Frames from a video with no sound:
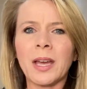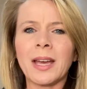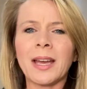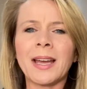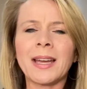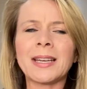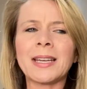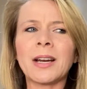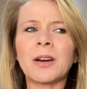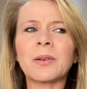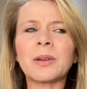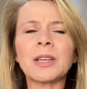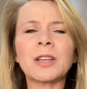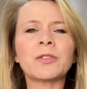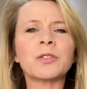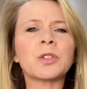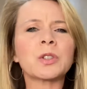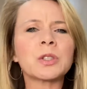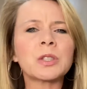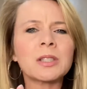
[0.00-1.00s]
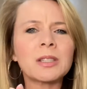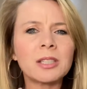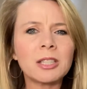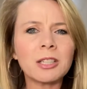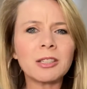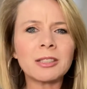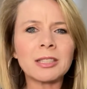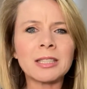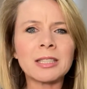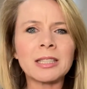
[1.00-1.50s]
And now if you're
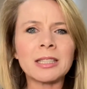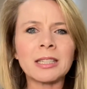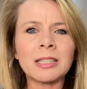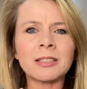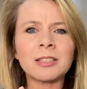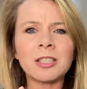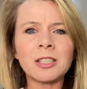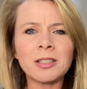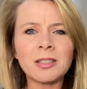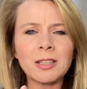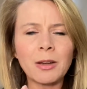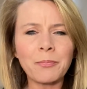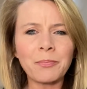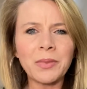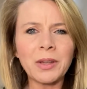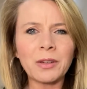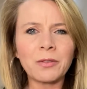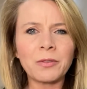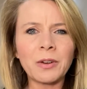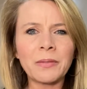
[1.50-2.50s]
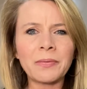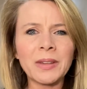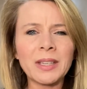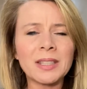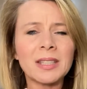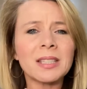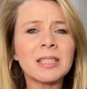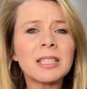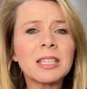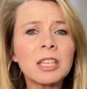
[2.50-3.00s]
still listening, just something fun
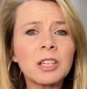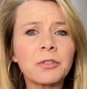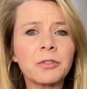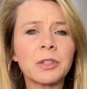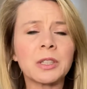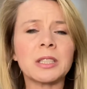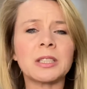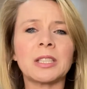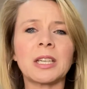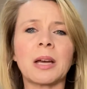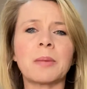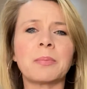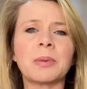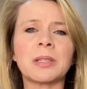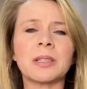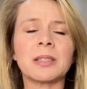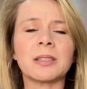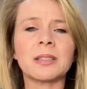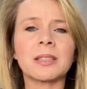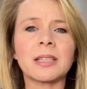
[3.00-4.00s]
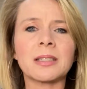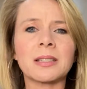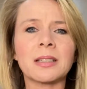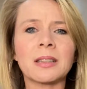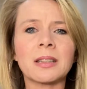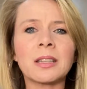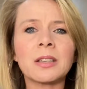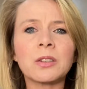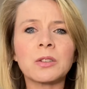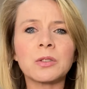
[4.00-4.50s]
that's different in Japanese, that's a
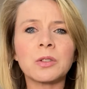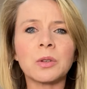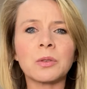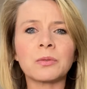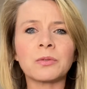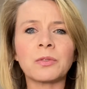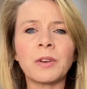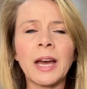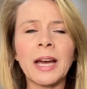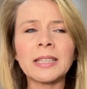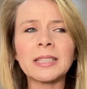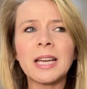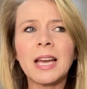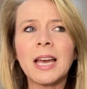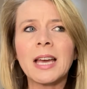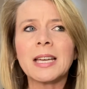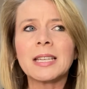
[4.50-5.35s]
little known fact.